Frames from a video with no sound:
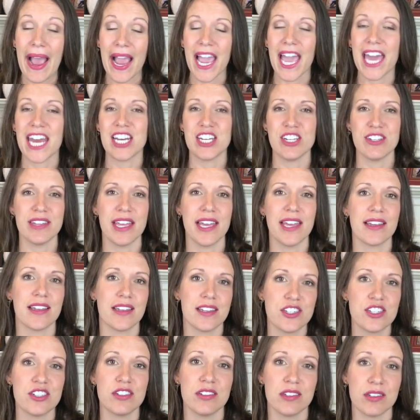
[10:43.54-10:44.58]
kind of do that,
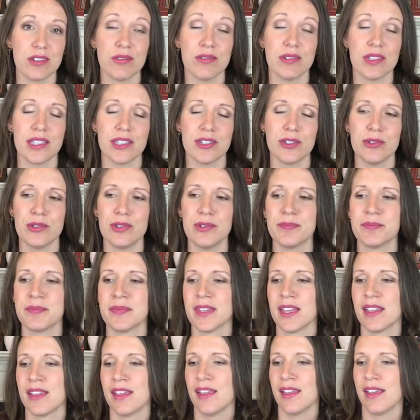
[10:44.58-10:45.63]
because you'll look really cool.
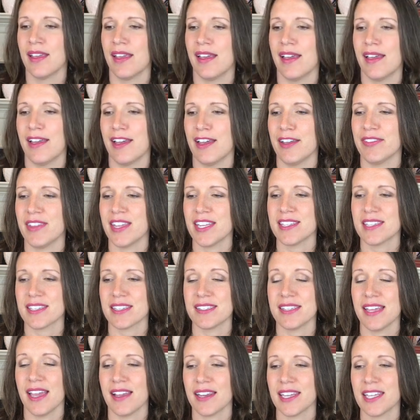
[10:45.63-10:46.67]
That's
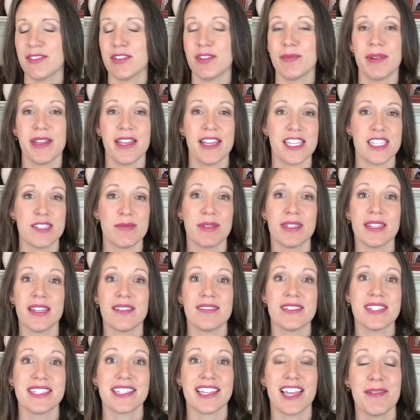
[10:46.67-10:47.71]
exactly when my husband
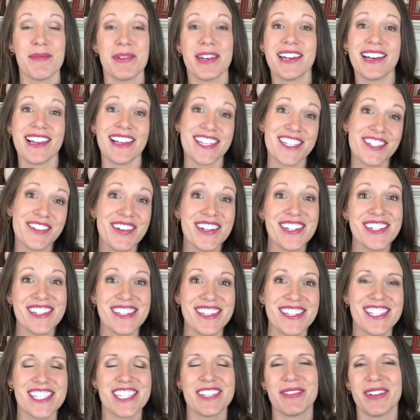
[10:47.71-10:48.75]
loves to come in and ask
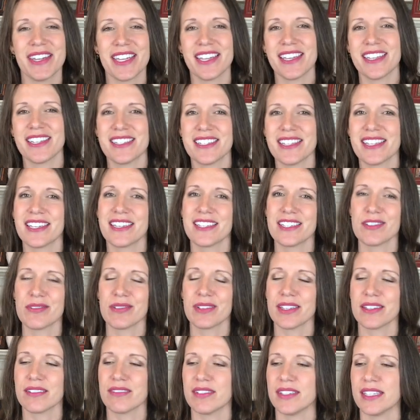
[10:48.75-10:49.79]
questions, and my kids think it's
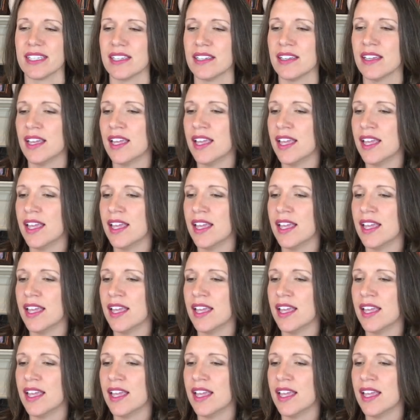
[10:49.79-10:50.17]
really funny.